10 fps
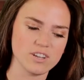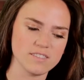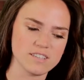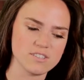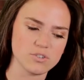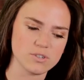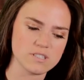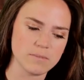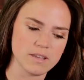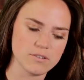unless you're
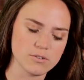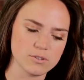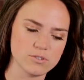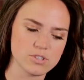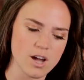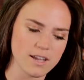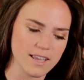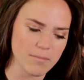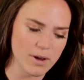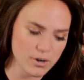Samantha Cruz
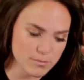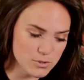talking about her